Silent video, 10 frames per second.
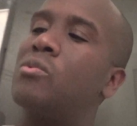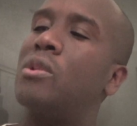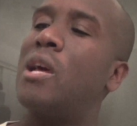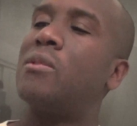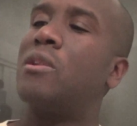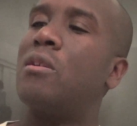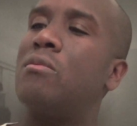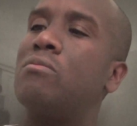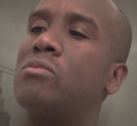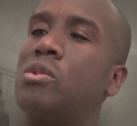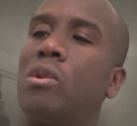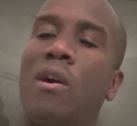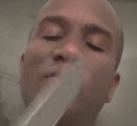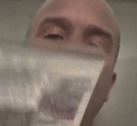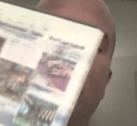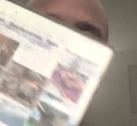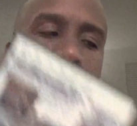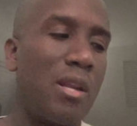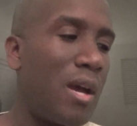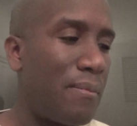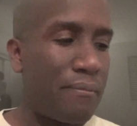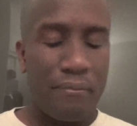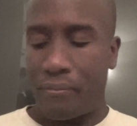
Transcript: one out there too often. Picked it up.